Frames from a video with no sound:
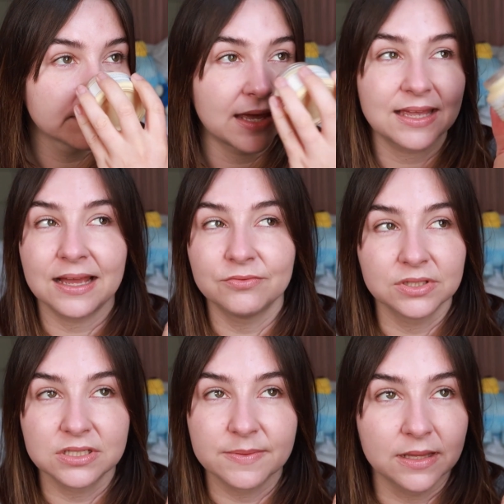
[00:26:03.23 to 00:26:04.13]
I can't
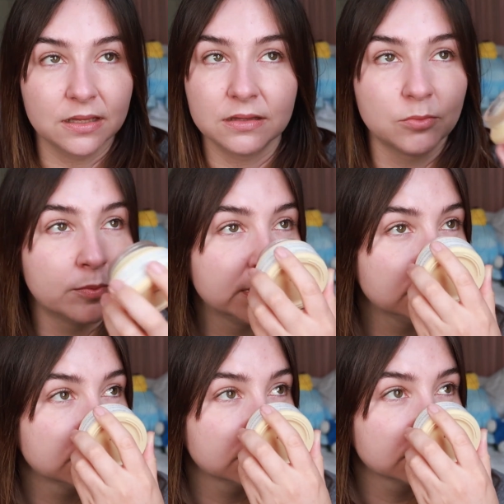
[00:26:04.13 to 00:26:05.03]
really smell it at the moment.
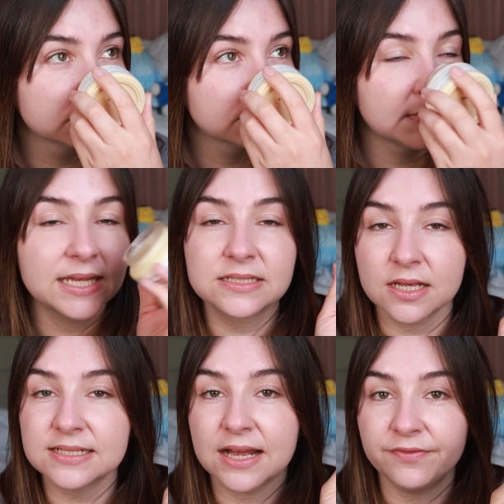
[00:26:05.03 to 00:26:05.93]
It
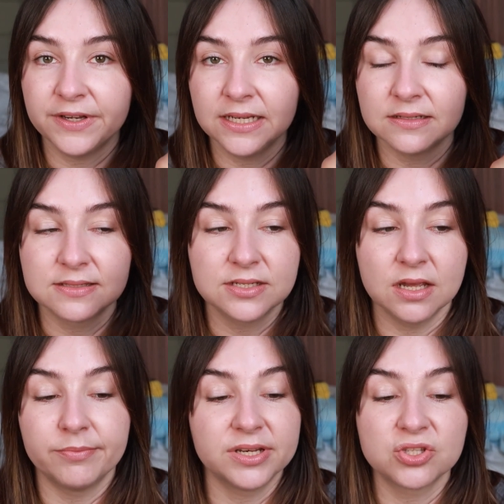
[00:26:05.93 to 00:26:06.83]
does have fragrance to
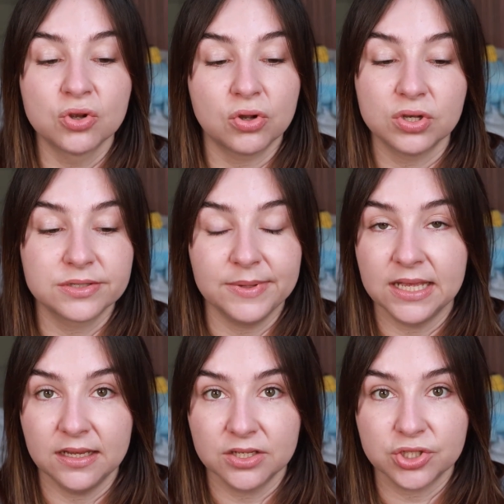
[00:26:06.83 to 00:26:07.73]
it, but it's not caused me
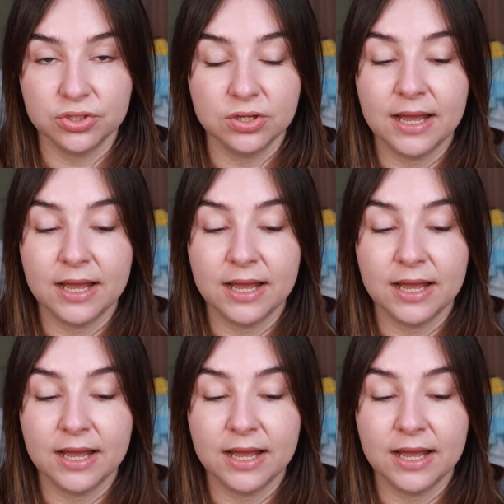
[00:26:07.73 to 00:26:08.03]
any issue.